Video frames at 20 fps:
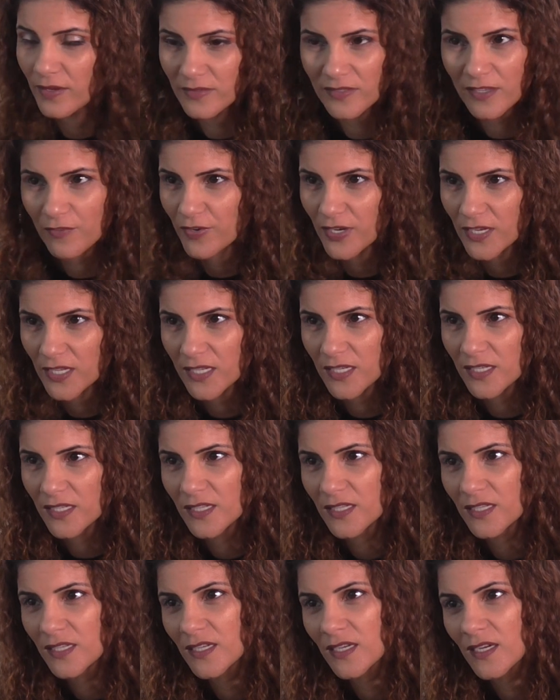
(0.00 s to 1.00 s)
Definitely.
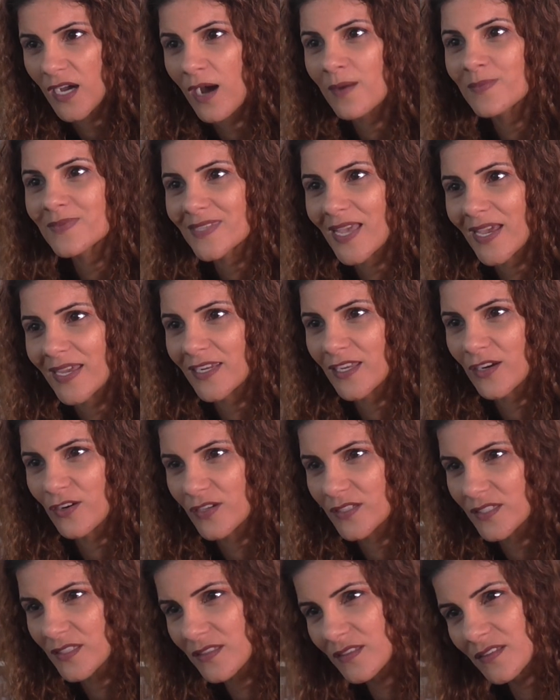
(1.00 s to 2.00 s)
I'm signing
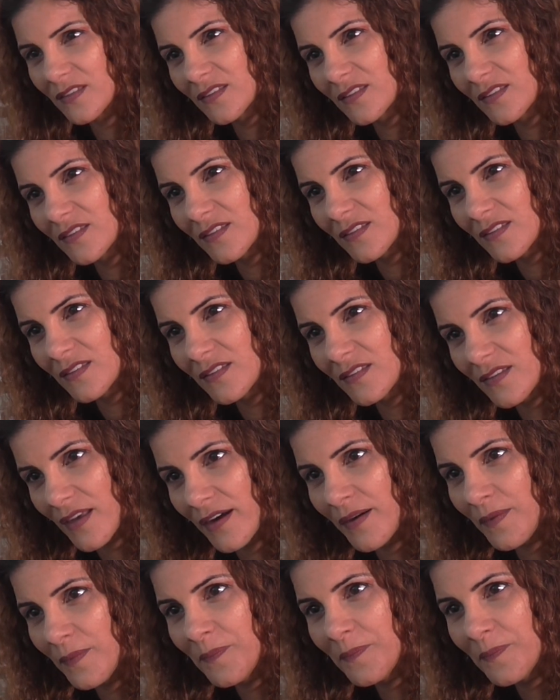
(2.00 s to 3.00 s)
on it. Yeah.